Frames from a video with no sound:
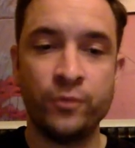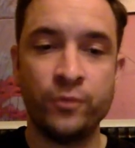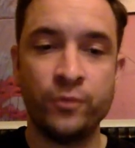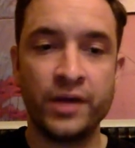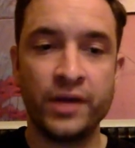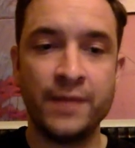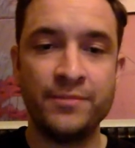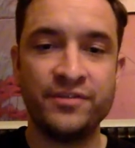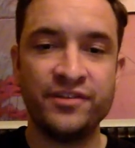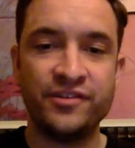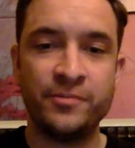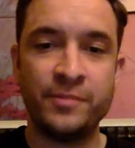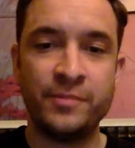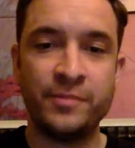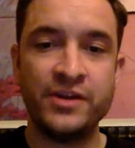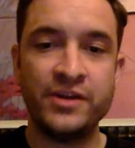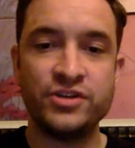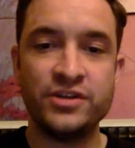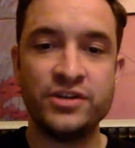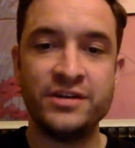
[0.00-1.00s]
4-game
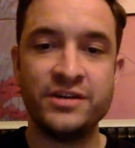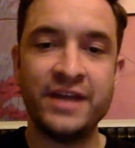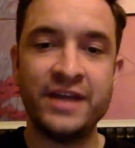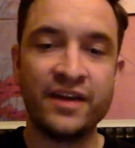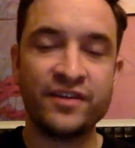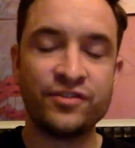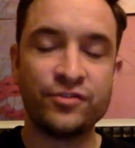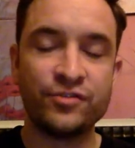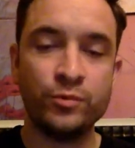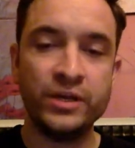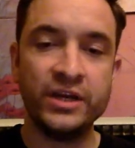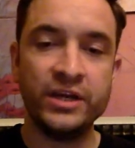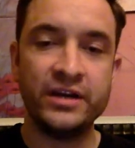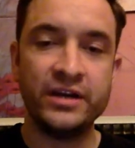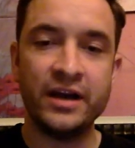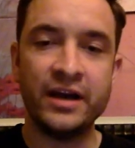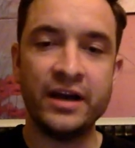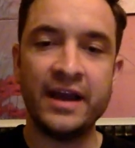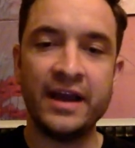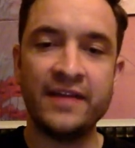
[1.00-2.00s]
suspension next week
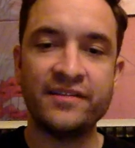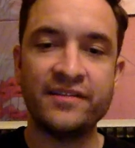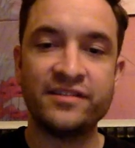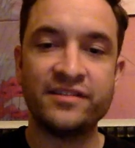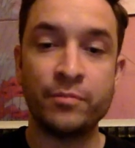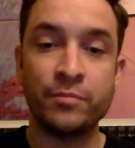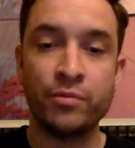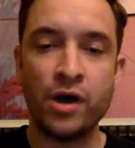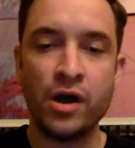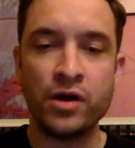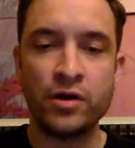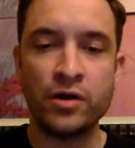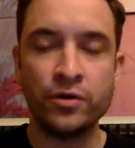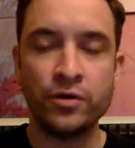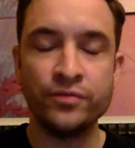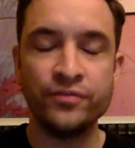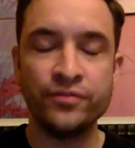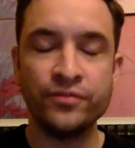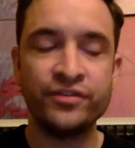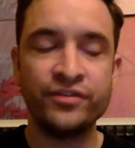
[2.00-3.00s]
against the
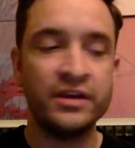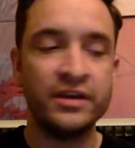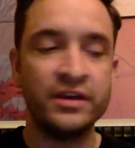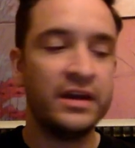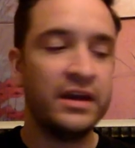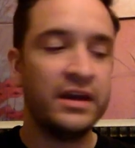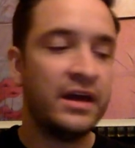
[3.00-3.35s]
Broncos.